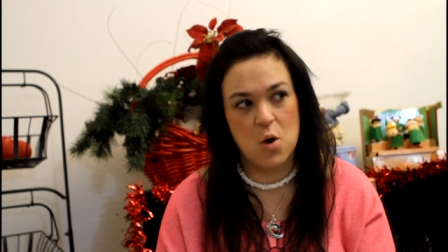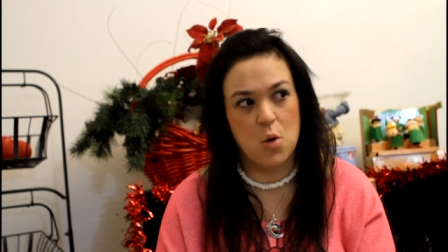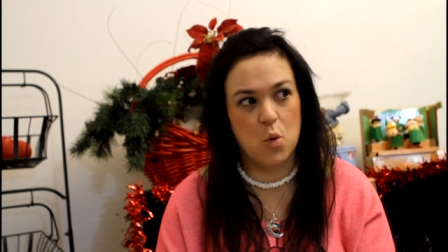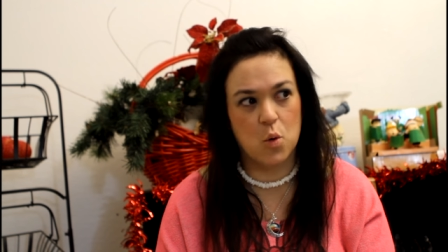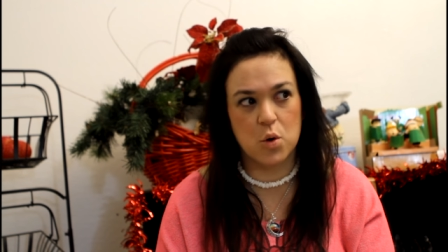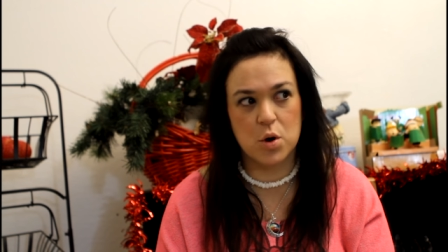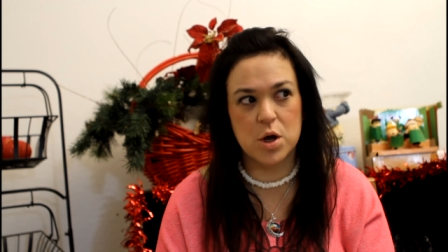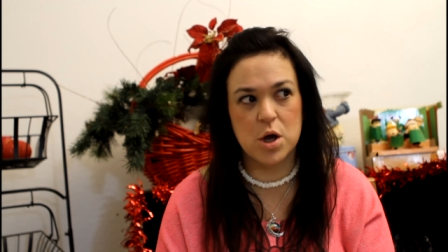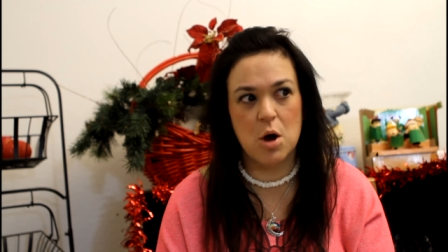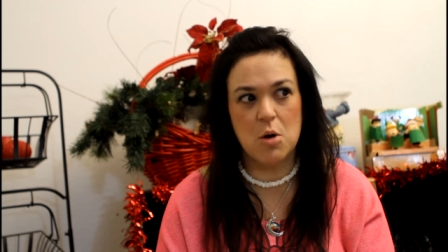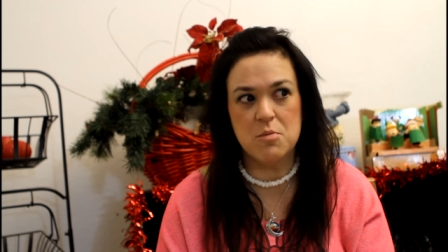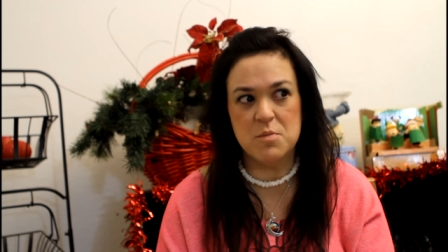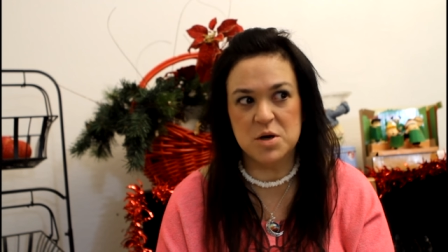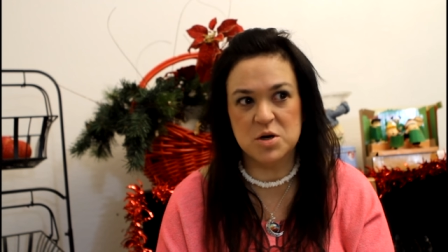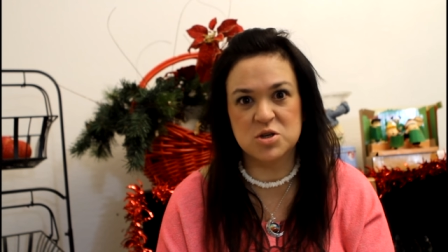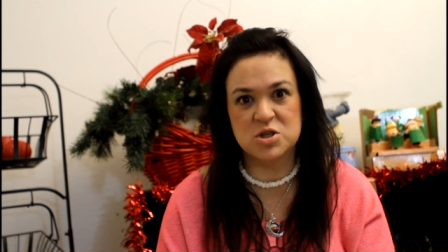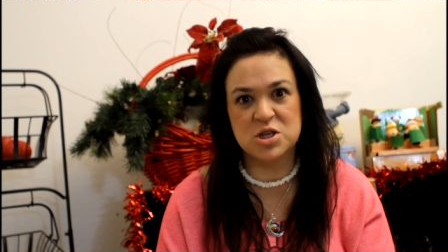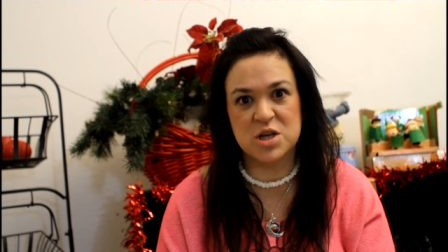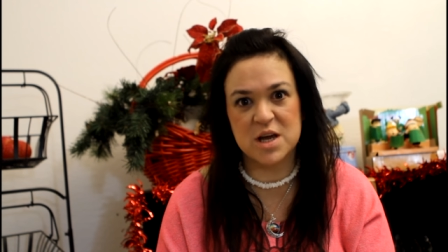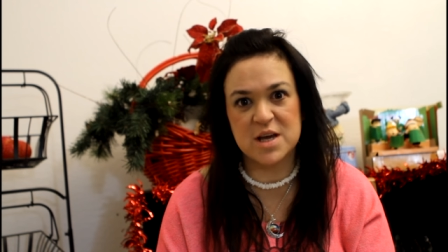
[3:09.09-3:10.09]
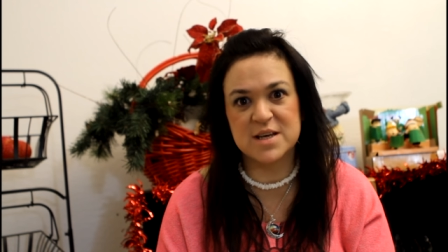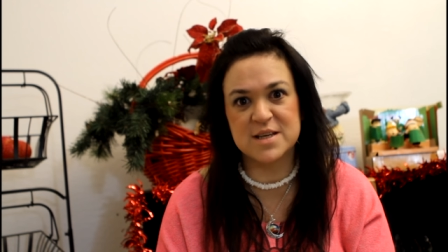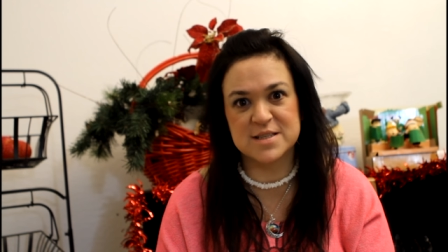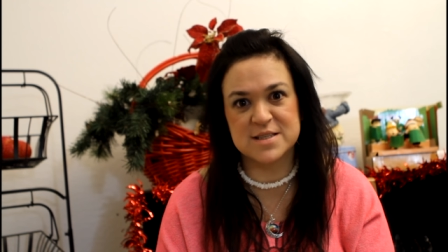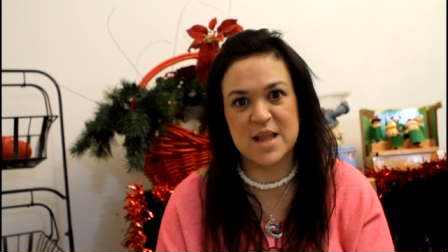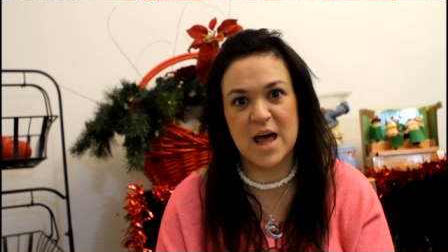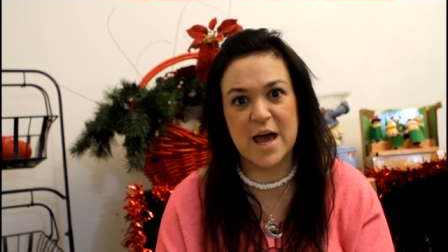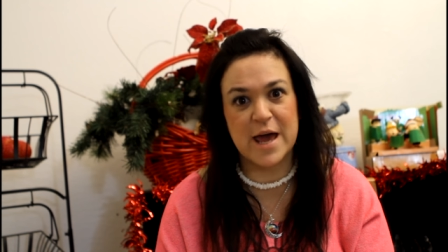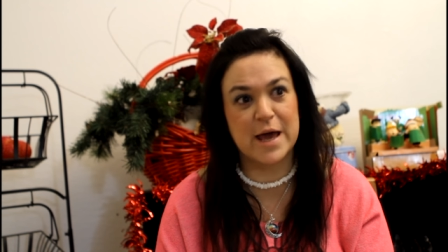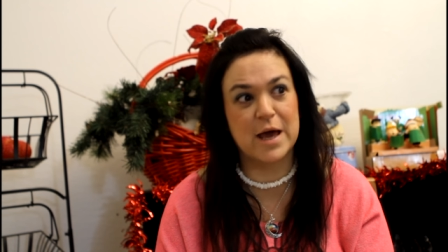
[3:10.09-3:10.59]
Oreo milkshake is
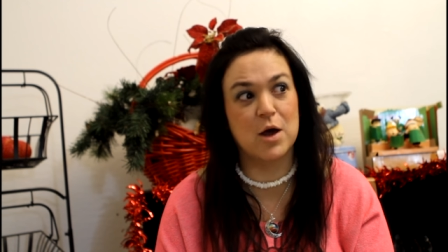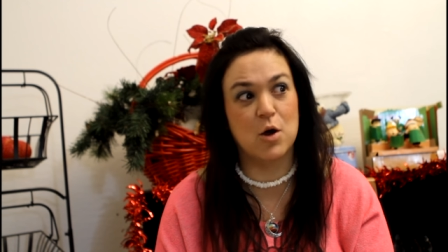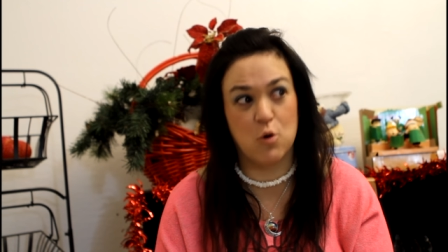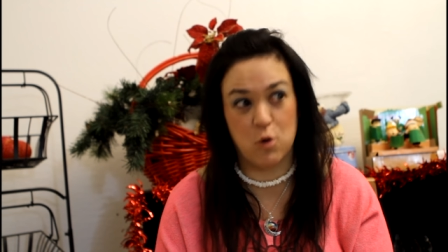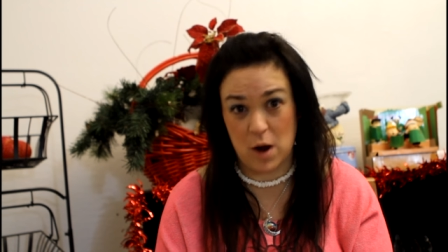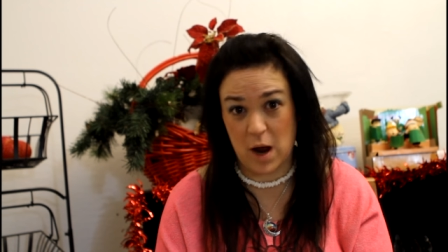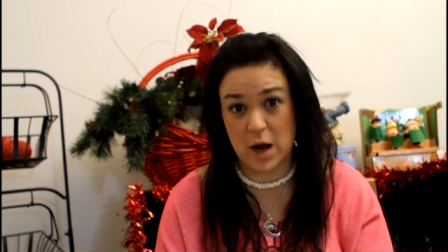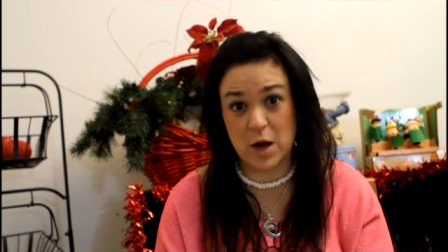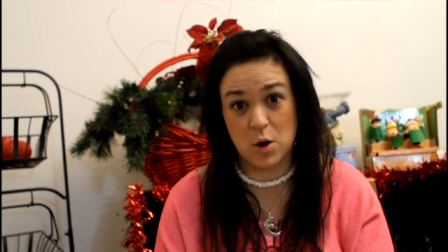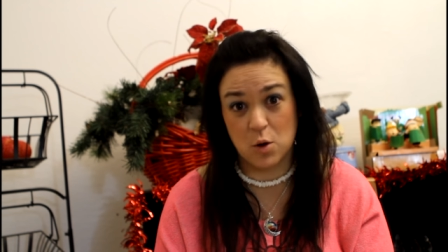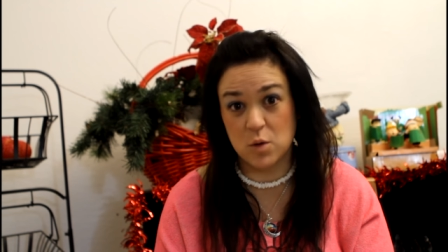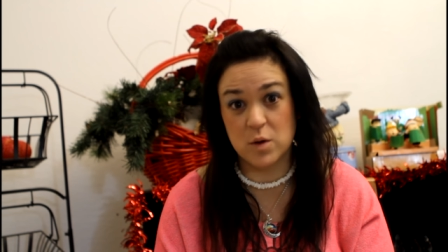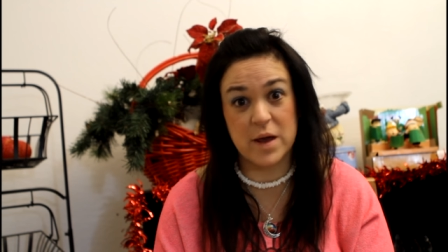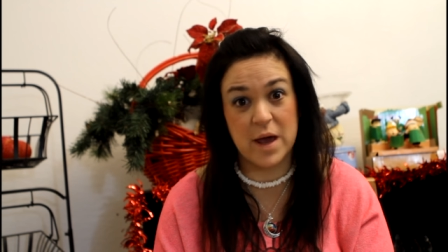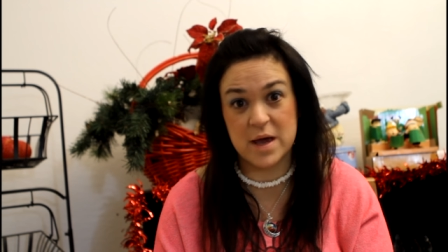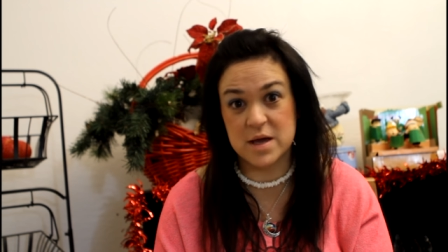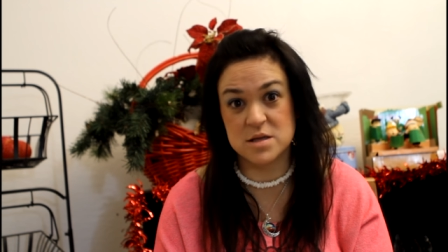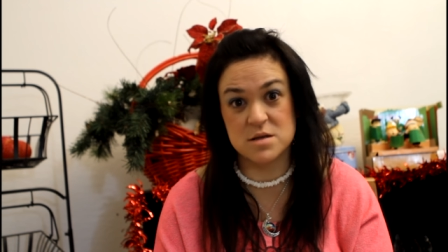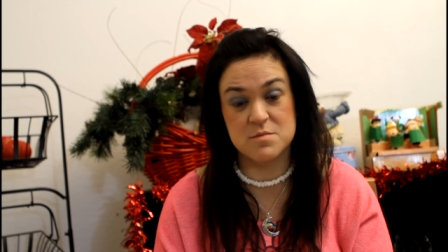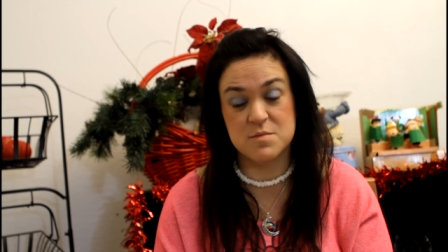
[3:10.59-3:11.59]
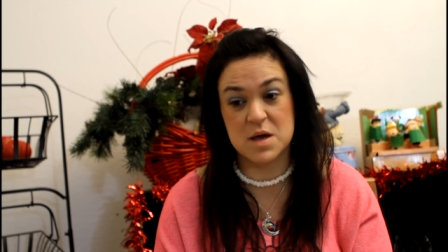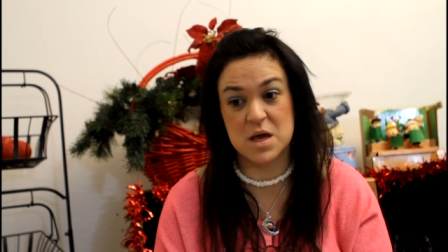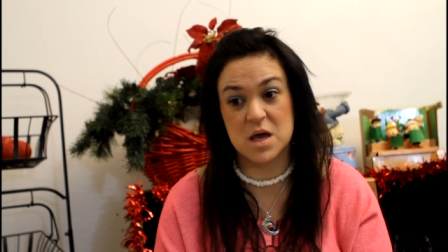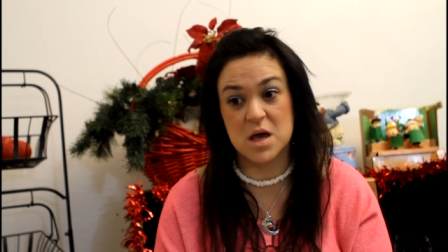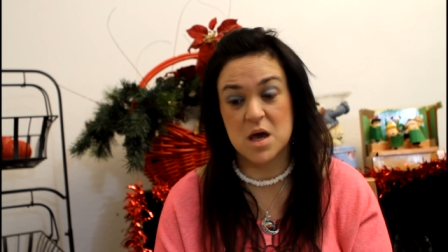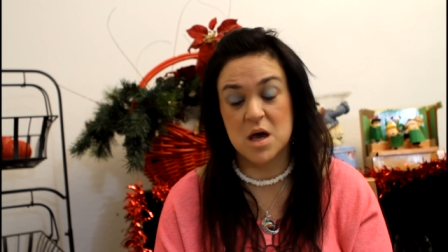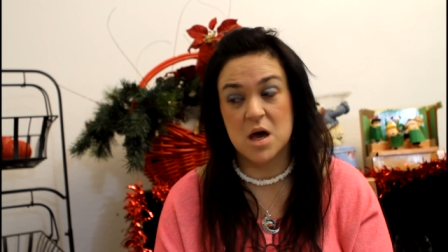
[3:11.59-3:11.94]
like crack cocaine to me.